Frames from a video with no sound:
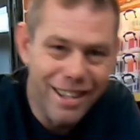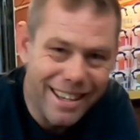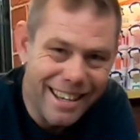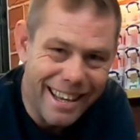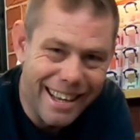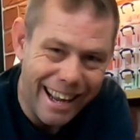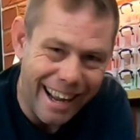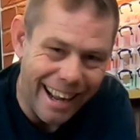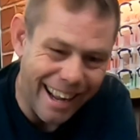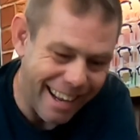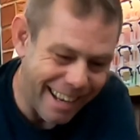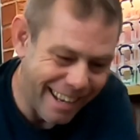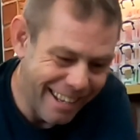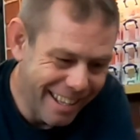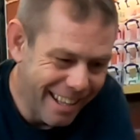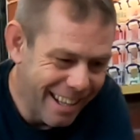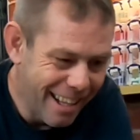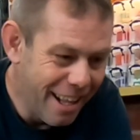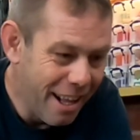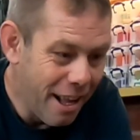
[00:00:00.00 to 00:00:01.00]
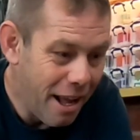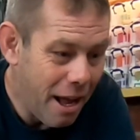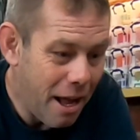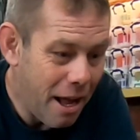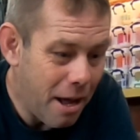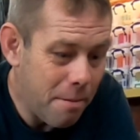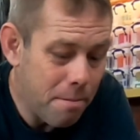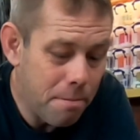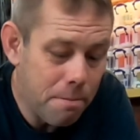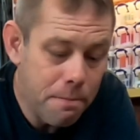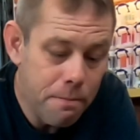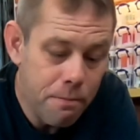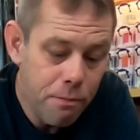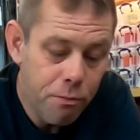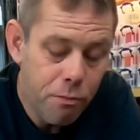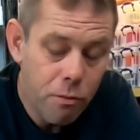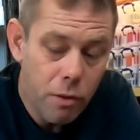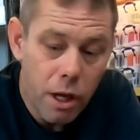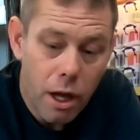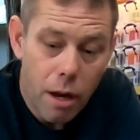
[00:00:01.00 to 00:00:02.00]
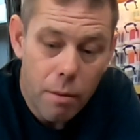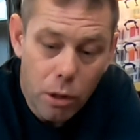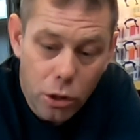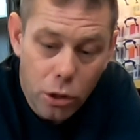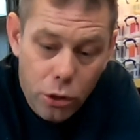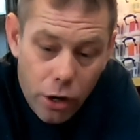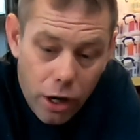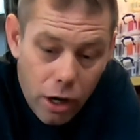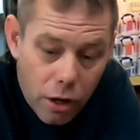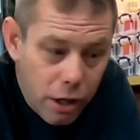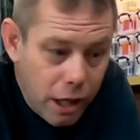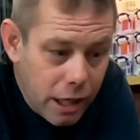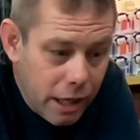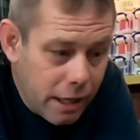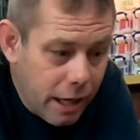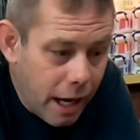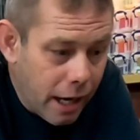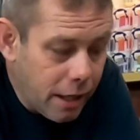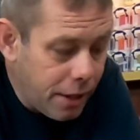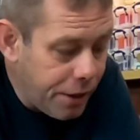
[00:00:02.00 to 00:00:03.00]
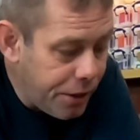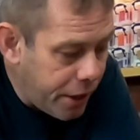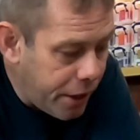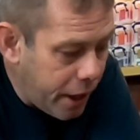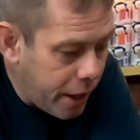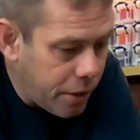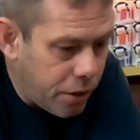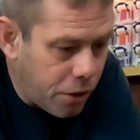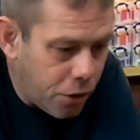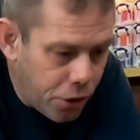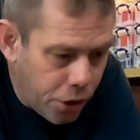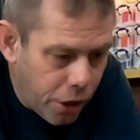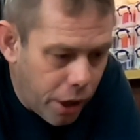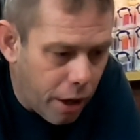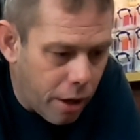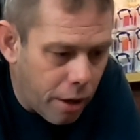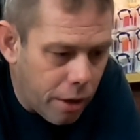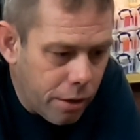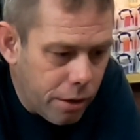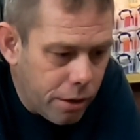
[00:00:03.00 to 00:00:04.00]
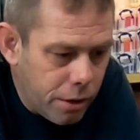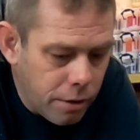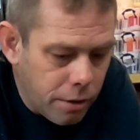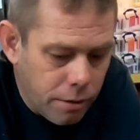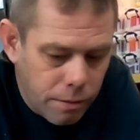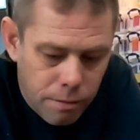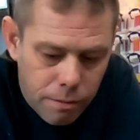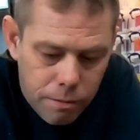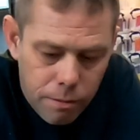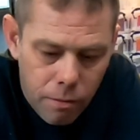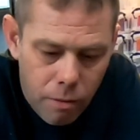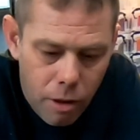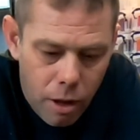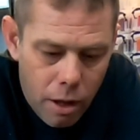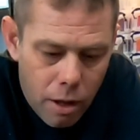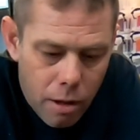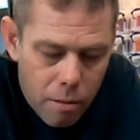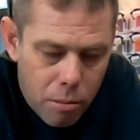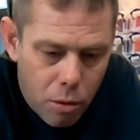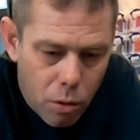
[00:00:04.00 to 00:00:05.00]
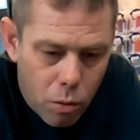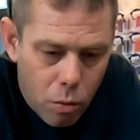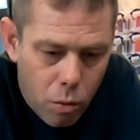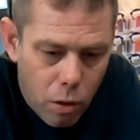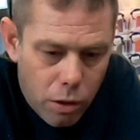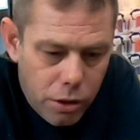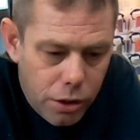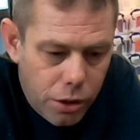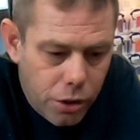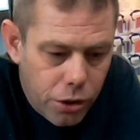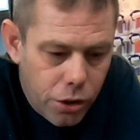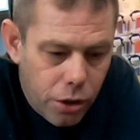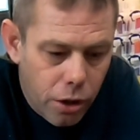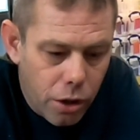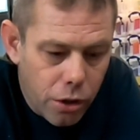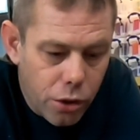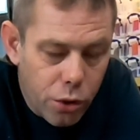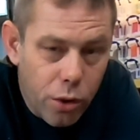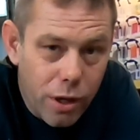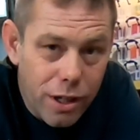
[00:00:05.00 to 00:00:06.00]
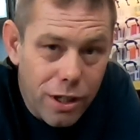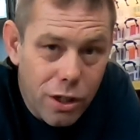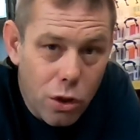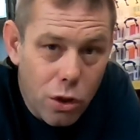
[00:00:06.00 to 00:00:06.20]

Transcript: cat. I'm not sure how long it actually takes to charge, but once it's charged, you've got